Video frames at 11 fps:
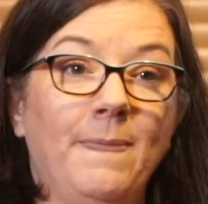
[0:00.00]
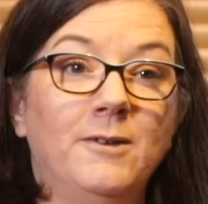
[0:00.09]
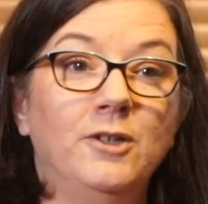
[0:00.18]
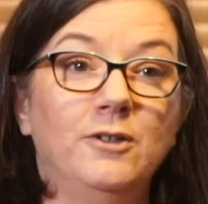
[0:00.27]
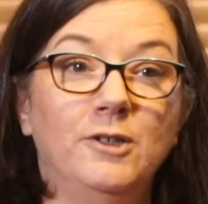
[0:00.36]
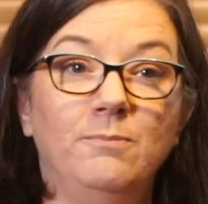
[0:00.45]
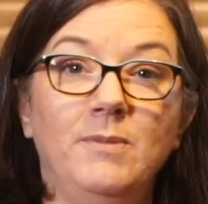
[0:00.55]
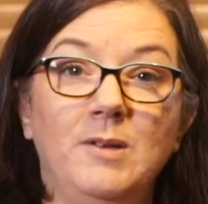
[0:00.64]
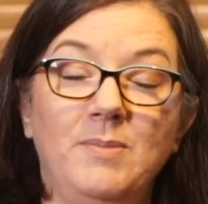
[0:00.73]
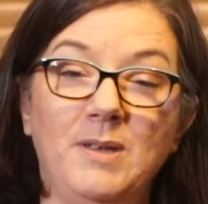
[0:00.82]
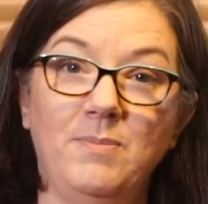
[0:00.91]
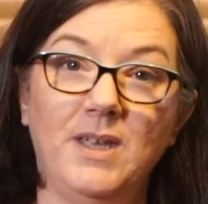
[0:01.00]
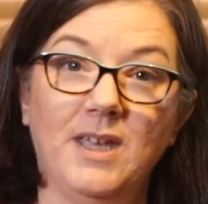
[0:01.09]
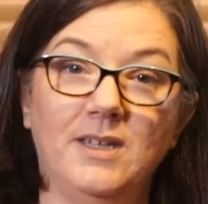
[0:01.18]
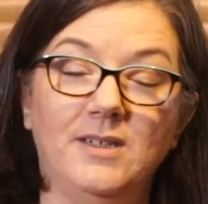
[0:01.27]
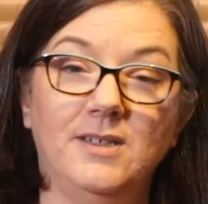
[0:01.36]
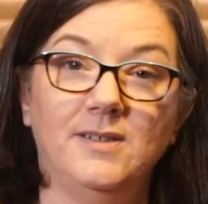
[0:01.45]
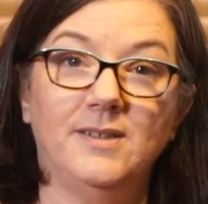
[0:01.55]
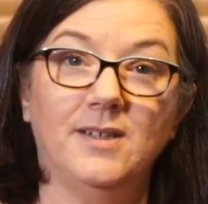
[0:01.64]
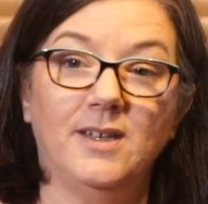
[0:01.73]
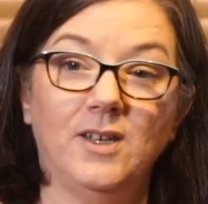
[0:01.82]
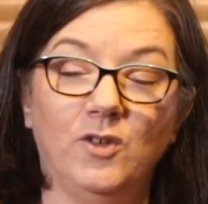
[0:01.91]
to maybe begin to
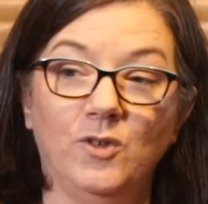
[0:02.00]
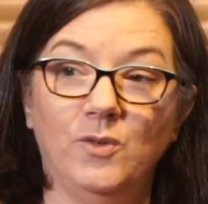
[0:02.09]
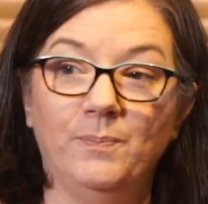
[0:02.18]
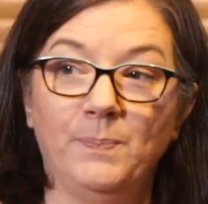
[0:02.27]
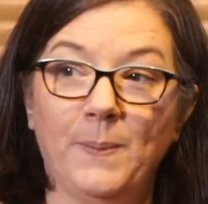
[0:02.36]
say, you know,